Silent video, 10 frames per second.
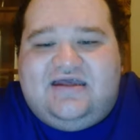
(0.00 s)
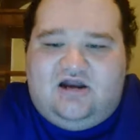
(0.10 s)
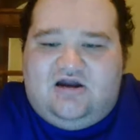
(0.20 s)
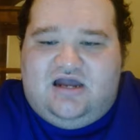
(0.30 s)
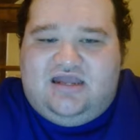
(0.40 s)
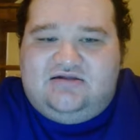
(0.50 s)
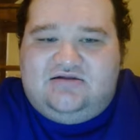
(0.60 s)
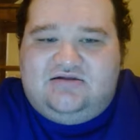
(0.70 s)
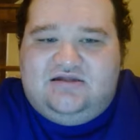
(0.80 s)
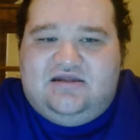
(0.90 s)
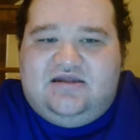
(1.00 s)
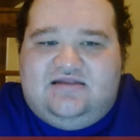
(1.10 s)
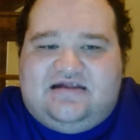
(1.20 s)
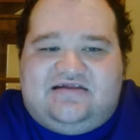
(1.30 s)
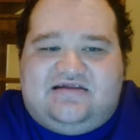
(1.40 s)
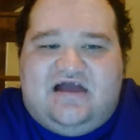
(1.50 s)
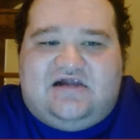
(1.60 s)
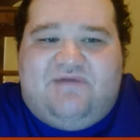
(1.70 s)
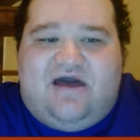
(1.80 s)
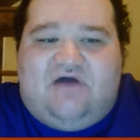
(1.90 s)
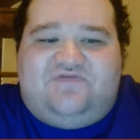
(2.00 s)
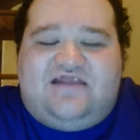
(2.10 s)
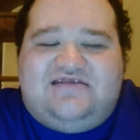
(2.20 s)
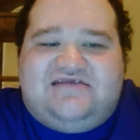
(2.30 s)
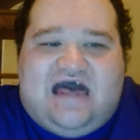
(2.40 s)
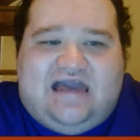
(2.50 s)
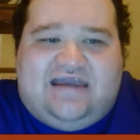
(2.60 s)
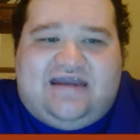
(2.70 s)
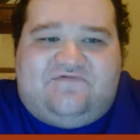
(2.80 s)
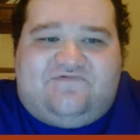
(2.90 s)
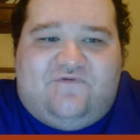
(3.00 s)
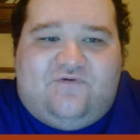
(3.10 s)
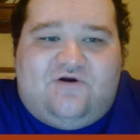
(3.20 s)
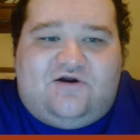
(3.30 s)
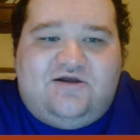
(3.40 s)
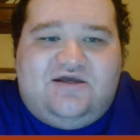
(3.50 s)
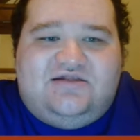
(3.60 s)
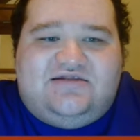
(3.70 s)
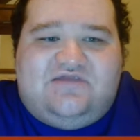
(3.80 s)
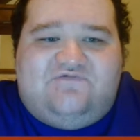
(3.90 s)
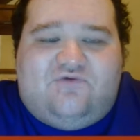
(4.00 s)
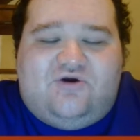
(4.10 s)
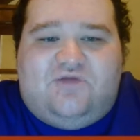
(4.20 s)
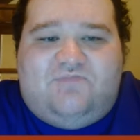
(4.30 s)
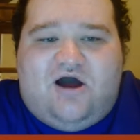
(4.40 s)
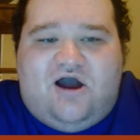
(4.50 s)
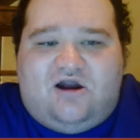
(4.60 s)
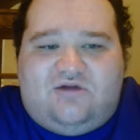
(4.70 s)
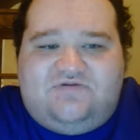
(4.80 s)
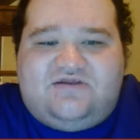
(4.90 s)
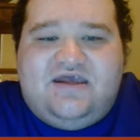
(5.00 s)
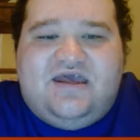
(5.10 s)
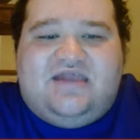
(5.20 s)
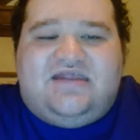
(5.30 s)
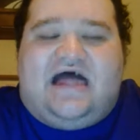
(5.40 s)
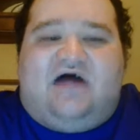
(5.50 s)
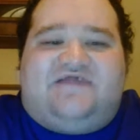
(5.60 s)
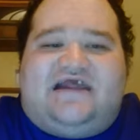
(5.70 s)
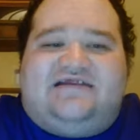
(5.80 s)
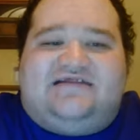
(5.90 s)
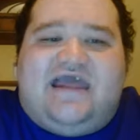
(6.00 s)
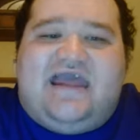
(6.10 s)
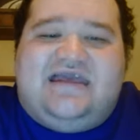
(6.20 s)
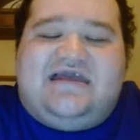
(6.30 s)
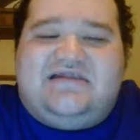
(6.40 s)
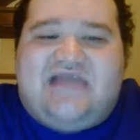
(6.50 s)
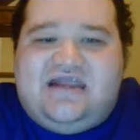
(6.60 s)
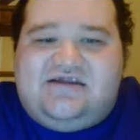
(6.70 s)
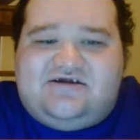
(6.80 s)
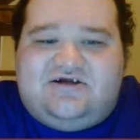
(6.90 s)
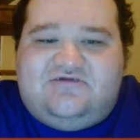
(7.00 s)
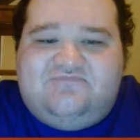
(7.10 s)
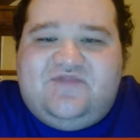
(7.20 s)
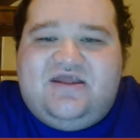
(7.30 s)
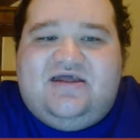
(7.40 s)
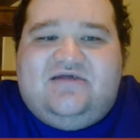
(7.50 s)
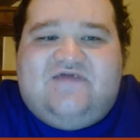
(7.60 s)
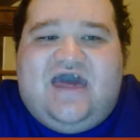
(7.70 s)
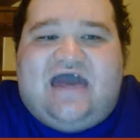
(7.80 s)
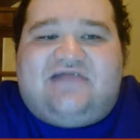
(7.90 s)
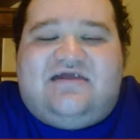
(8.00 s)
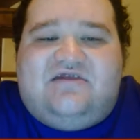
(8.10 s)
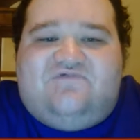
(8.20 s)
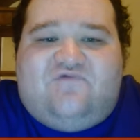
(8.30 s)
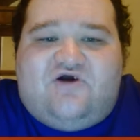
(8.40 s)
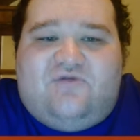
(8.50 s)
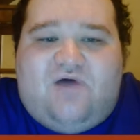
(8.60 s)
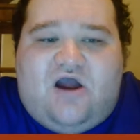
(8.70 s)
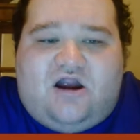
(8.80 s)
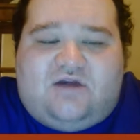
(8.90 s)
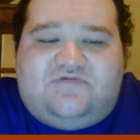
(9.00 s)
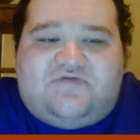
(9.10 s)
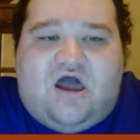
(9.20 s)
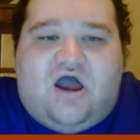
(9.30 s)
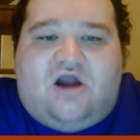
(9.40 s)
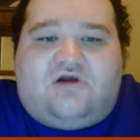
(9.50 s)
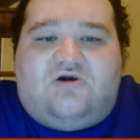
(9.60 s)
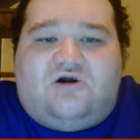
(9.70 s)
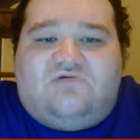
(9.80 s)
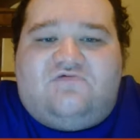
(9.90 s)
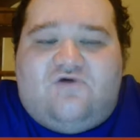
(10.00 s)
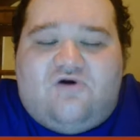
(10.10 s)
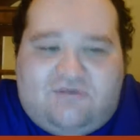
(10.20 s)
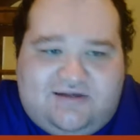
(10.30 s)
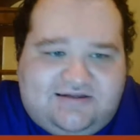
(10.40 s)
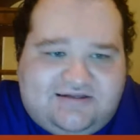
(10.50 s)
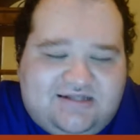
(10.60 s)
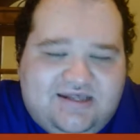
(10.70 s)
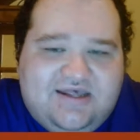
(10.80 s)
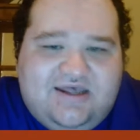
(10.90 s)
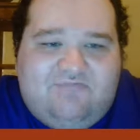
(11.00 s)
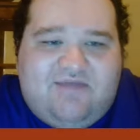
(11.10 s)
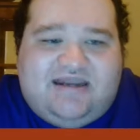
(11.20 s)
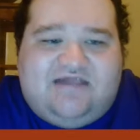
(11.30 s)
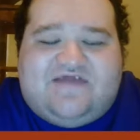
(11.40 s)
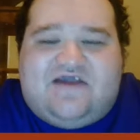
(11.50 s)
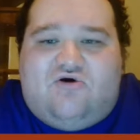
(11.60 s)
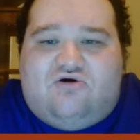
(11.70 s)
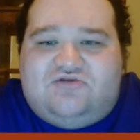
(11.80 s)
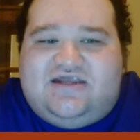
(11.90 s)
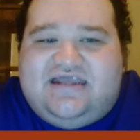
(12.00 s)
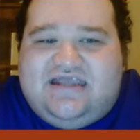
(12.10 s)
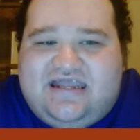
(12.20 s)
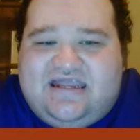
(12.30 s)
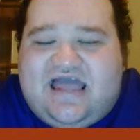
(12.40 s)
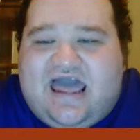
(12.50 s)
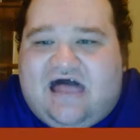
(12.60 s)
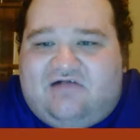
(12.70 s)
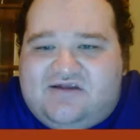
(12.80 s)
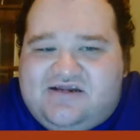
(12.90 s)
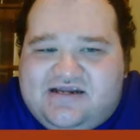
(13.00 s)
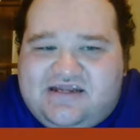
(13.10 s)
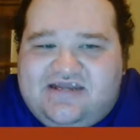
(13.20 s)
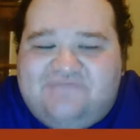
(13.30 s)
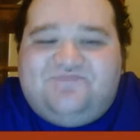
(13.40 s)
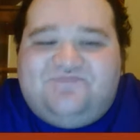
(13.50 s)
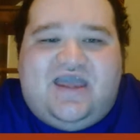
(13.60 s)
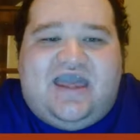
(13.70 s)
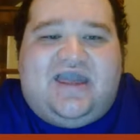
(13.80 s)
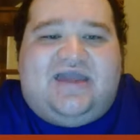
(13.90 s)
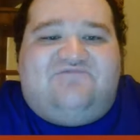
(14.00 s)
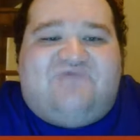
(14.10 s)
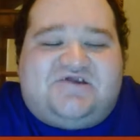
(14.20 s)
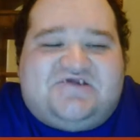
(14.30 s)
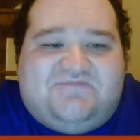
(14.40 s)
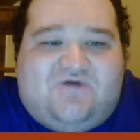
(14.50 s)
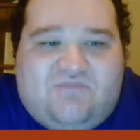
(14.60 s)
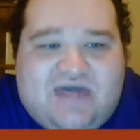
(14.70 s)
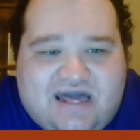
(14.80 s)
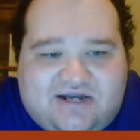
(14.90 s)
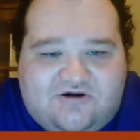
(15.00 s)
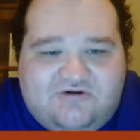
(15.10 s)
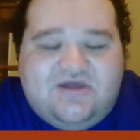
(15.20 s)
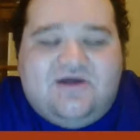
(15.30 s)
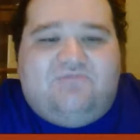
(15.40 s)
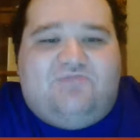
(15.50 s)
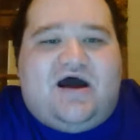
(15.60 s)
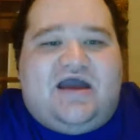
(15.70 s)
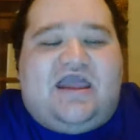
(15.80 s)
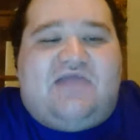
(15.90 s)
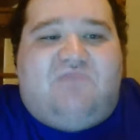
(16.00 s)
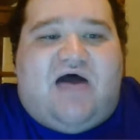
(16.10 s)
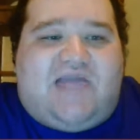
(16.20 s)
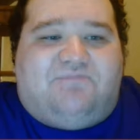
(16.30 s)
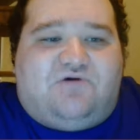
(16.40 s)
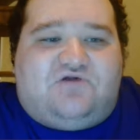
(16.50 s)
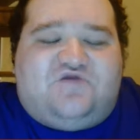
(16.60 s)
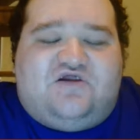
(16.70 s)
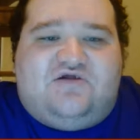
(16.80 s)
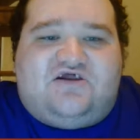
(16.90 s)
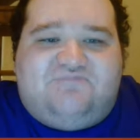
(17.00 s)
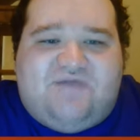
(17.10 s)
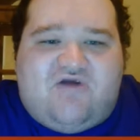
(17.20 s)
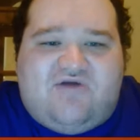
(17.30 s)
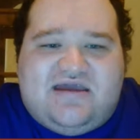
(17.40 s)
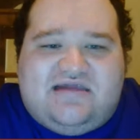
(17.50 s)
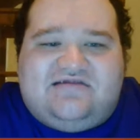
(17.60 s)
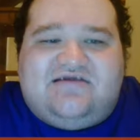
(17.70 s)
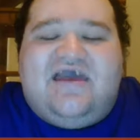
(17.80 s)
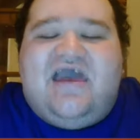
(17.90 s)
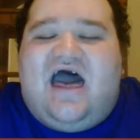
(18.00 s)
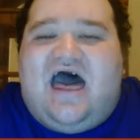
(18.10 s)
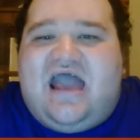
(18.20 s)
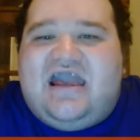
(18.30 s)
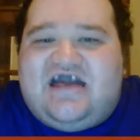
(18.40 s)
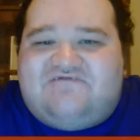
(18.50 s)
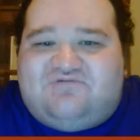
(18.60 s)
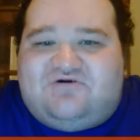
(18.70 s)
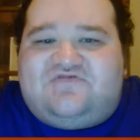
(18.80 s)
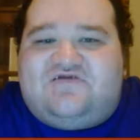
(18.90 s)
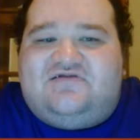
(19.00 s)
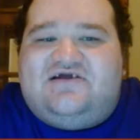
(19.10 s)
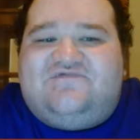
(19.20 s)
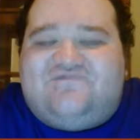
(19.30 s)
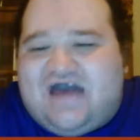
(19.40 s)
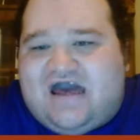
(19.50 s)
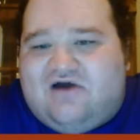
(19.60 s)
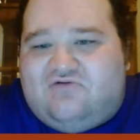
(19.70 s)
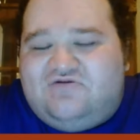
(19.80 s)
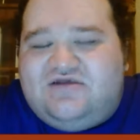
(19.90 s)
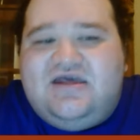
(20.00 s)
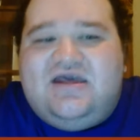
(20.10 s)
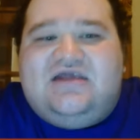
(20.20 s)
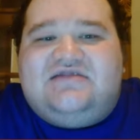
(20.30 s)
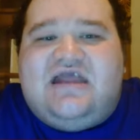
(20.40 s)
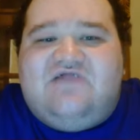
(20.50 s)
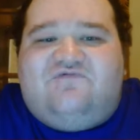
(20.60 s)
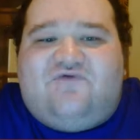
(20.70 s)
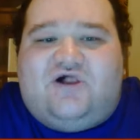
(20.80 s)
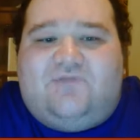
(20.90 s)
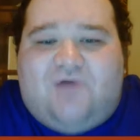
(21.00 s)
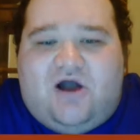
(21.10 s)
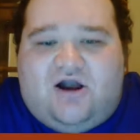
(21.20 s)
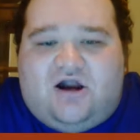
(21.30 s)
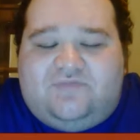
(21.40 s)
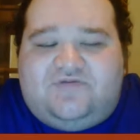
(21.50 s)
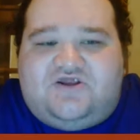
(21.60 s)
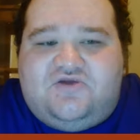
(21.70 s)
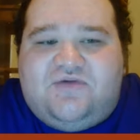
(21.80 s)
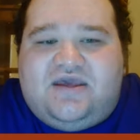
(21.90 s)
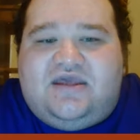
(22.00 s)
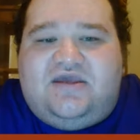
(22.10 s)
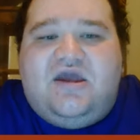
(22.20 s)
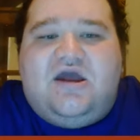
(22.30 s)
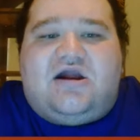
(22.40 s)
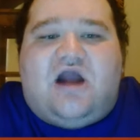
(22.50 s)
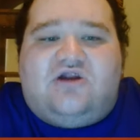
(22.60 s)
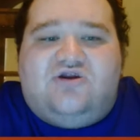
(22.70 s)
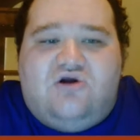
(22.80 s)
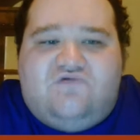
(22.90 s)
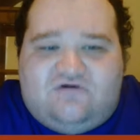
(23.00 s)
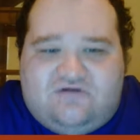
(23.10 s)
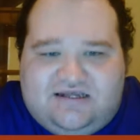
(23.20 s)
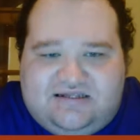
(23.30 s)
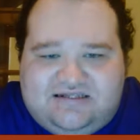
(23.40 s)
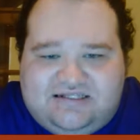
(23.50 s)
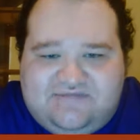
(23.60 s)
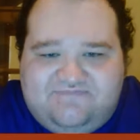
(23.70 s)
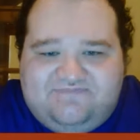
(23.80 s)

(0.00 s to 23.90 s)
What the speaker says: All right, let's talk about the diet for tinfoil barbs. Now, they say in nature that tinfoil barbs are herbivorous, meaning they only eat algae and vegetable matter. But in my personal experience, I have personally found tinfoil barbs to be carnivorous